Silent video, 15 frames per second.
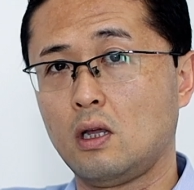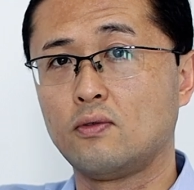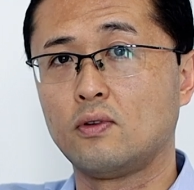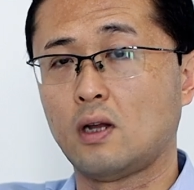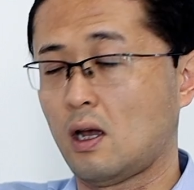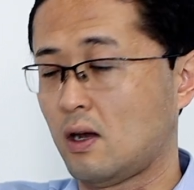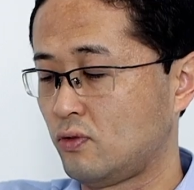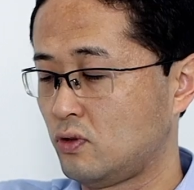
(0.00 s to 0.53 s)

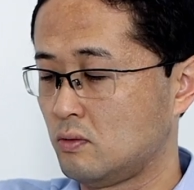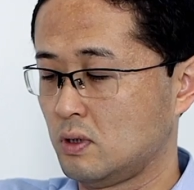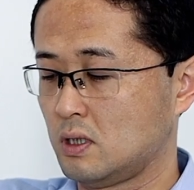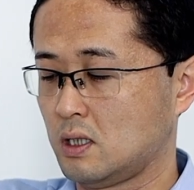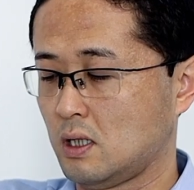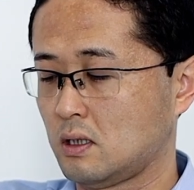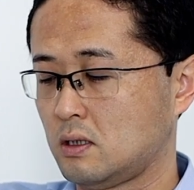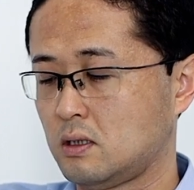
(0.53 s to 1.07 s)
even have to
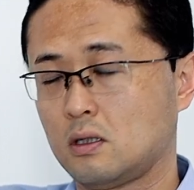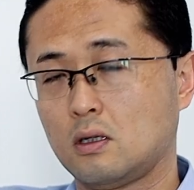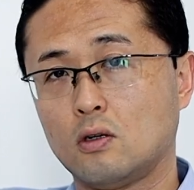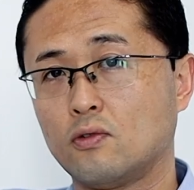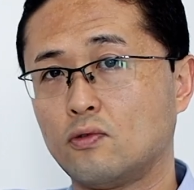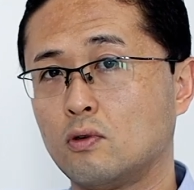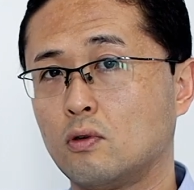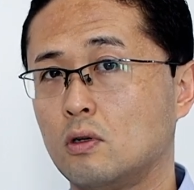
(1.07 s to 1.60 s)
adjust
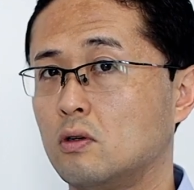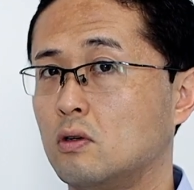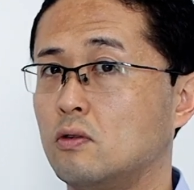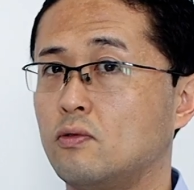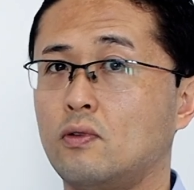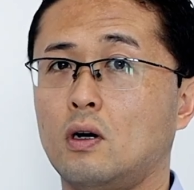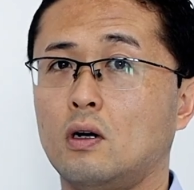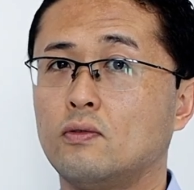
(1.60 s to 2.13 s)
L4 or
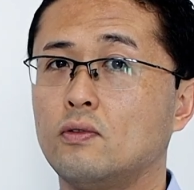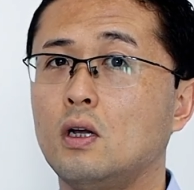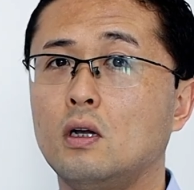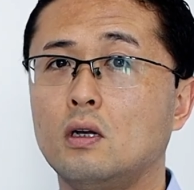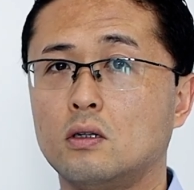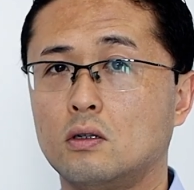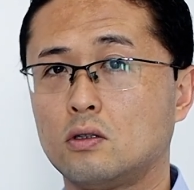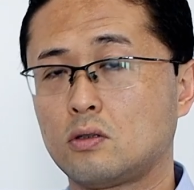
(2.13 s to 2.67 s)
L5.
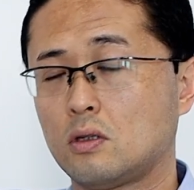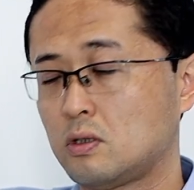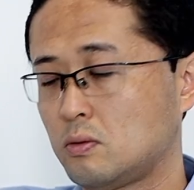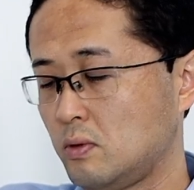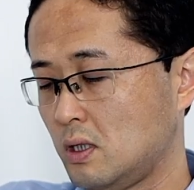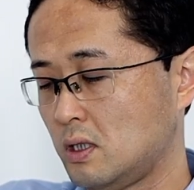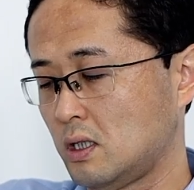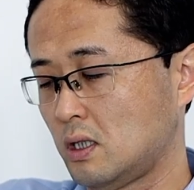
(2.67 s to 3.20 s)
A lot of times
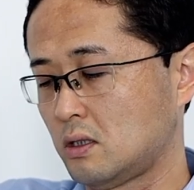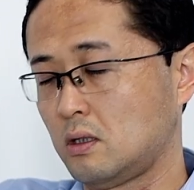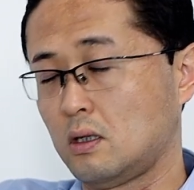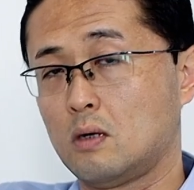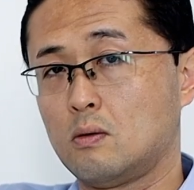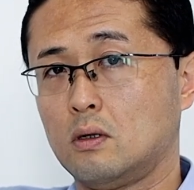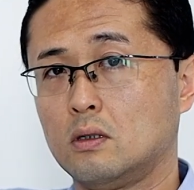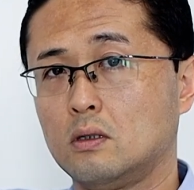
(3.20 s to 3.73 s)
we adjust
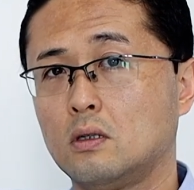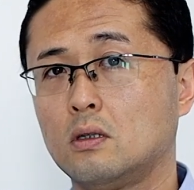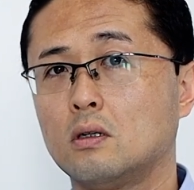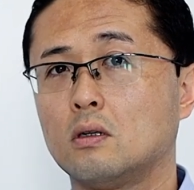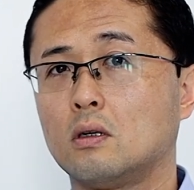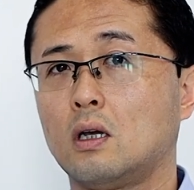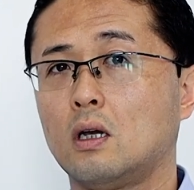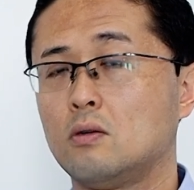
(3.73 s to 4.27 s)
lower,
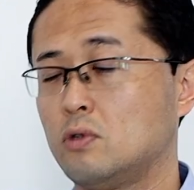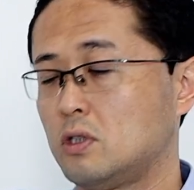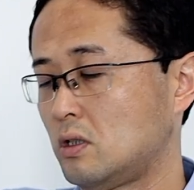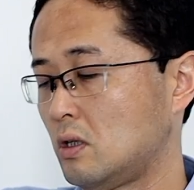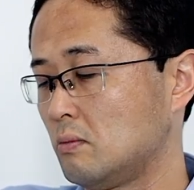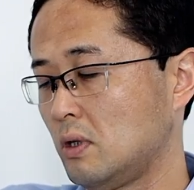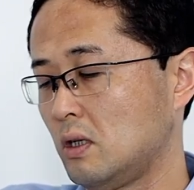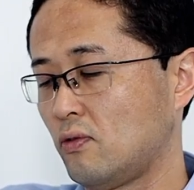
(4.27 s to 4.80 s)
okay? Which
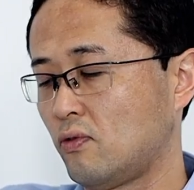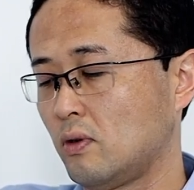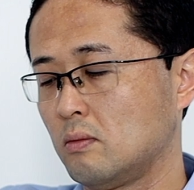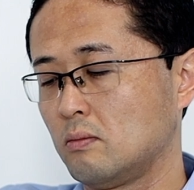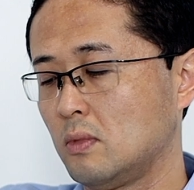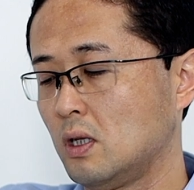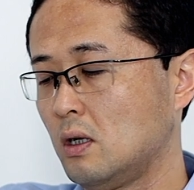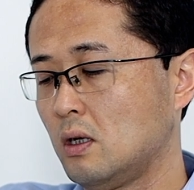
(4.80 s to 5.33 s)
can be
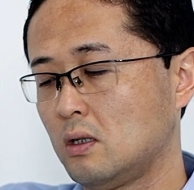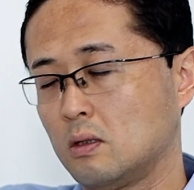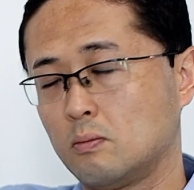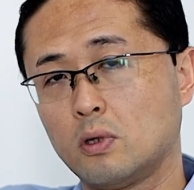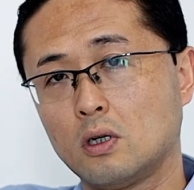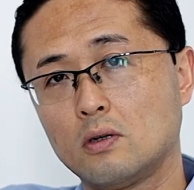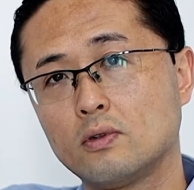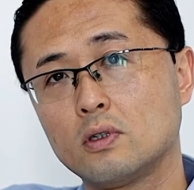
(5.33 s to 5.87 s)
from the
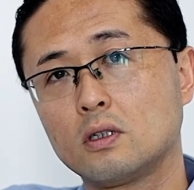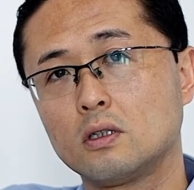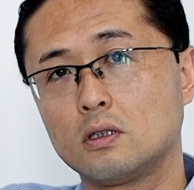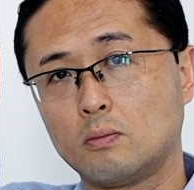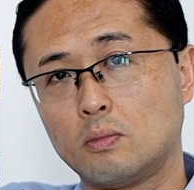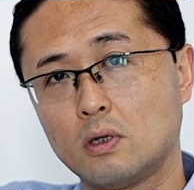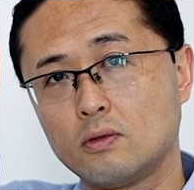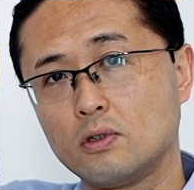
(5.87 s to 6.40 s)

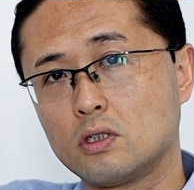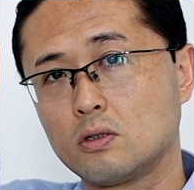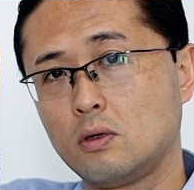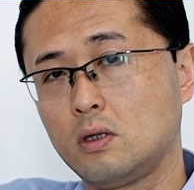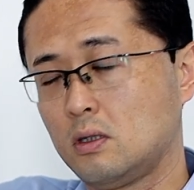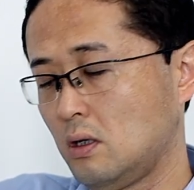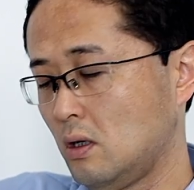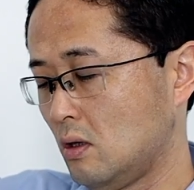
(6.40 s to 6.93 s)
pelvic
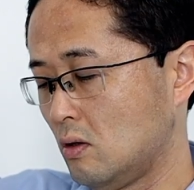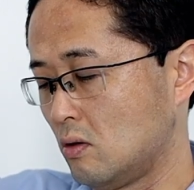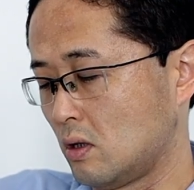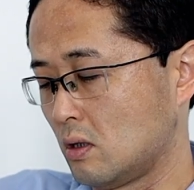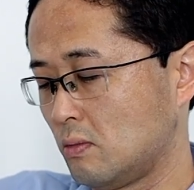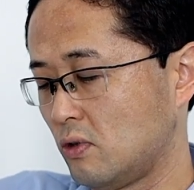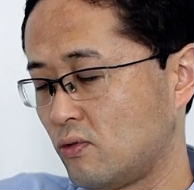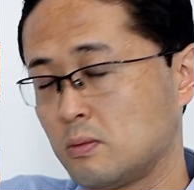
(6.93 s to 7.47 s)
joint, or it
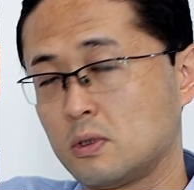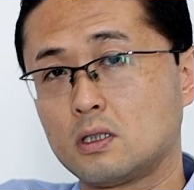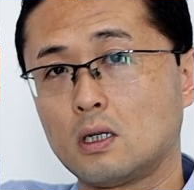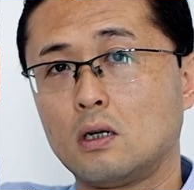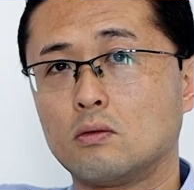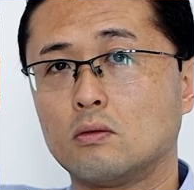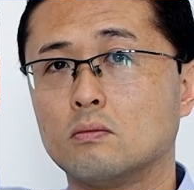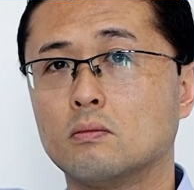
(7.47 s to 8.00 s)
can be from the
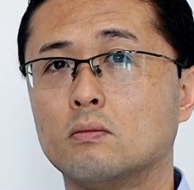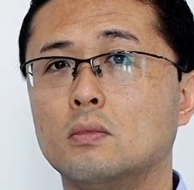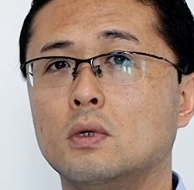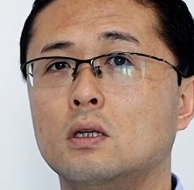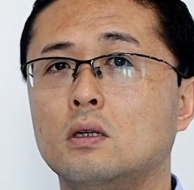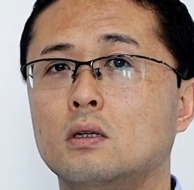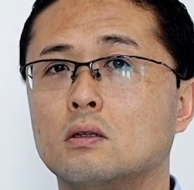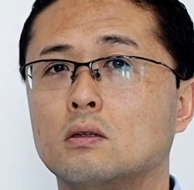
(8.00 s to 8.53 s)
sacrum.
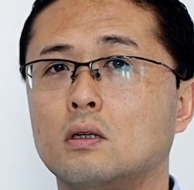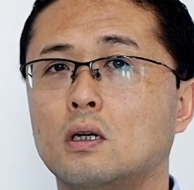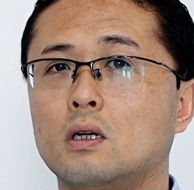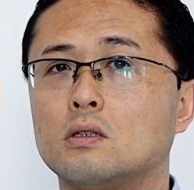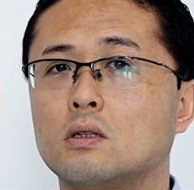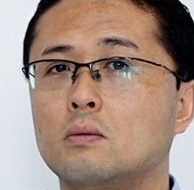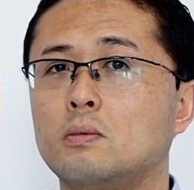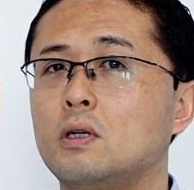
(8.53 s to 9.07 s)

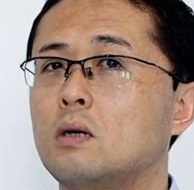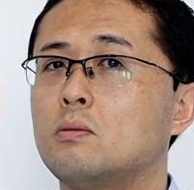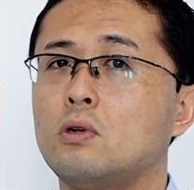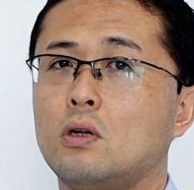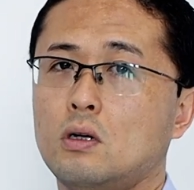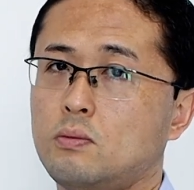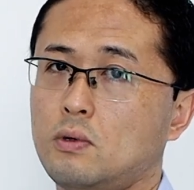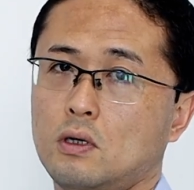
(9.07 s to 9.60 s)
Okay, so I've been able
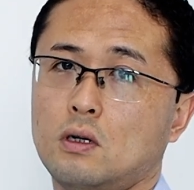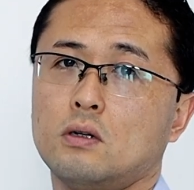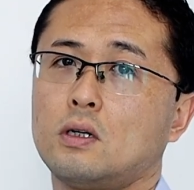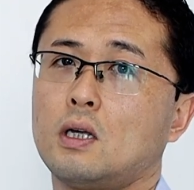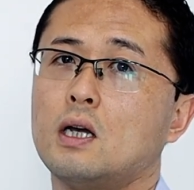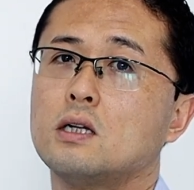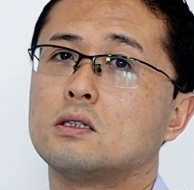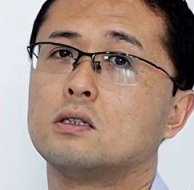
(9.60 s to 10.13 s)
to help a lot of
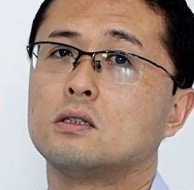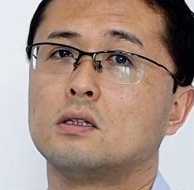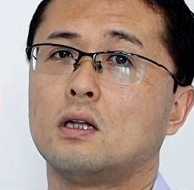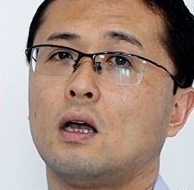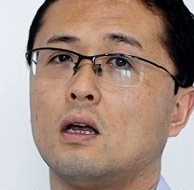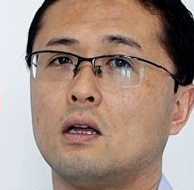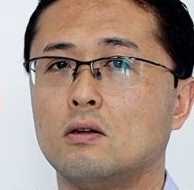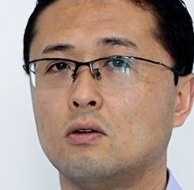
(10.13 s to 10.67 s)
cases
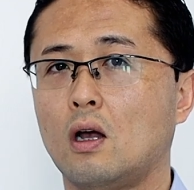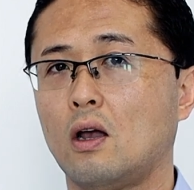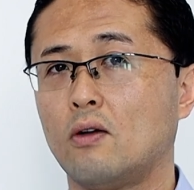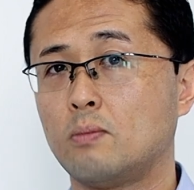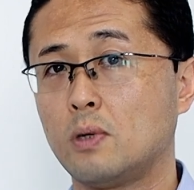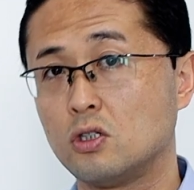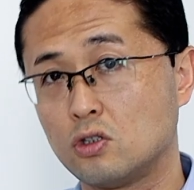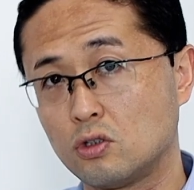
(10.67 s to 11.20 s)
that
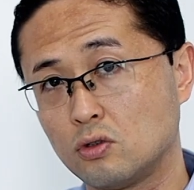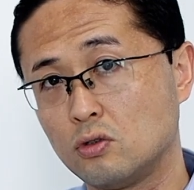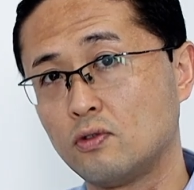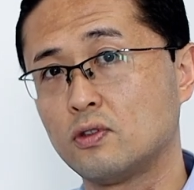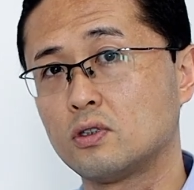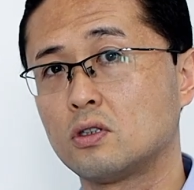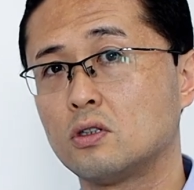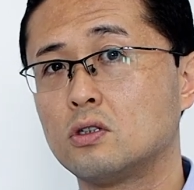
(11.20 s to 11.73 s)
have been due
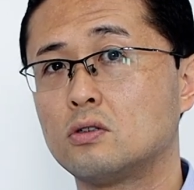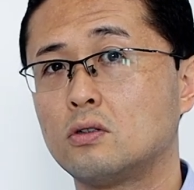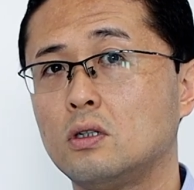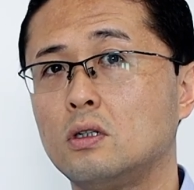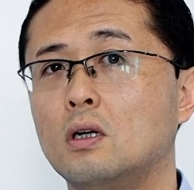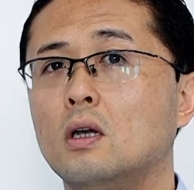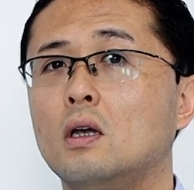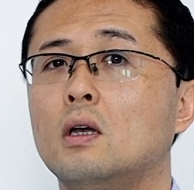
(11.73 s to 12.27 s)
for surgery,